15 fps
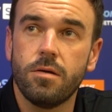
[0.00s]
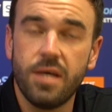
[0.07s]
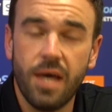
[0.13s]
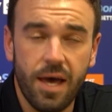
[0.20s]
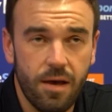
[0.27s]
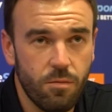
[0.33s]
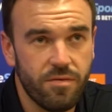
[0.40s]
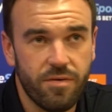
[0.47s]

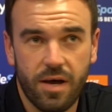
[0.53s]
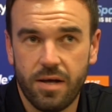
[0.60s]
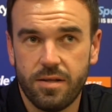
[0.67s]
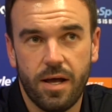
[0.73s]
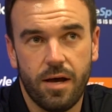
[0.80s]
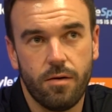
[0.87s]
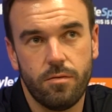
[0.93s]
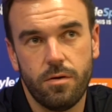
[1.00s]
Yeah, without a
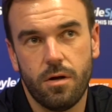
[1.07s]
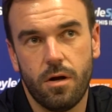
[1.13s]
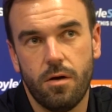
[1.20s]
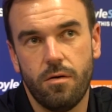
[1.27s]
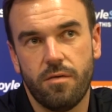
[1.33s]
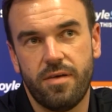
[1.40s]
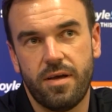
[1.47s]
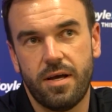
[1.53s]
doubt. You know,
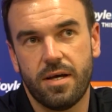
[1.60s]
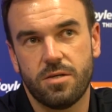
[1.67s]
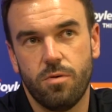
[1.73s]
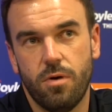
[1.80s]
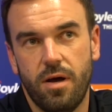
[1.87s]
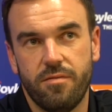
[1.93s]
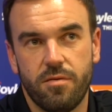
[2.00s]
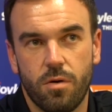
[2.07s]
I think that's
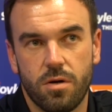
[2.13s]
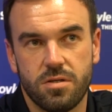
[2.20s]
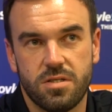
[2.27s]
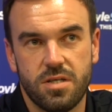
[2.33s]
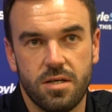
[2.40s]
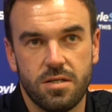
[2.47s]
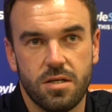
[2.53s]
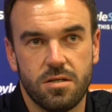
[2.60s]
what everyone
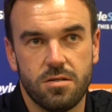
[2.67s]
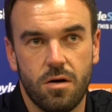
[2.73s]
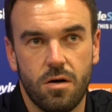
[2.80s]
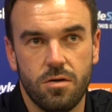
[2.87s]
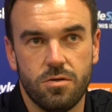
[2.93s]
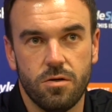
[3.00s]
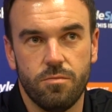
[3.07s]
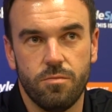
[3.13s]
sets their
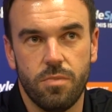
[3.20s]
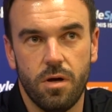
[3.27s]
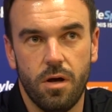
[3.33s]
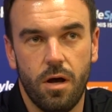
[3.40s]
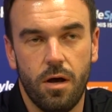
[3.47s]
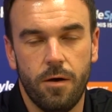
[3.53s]
sights on, but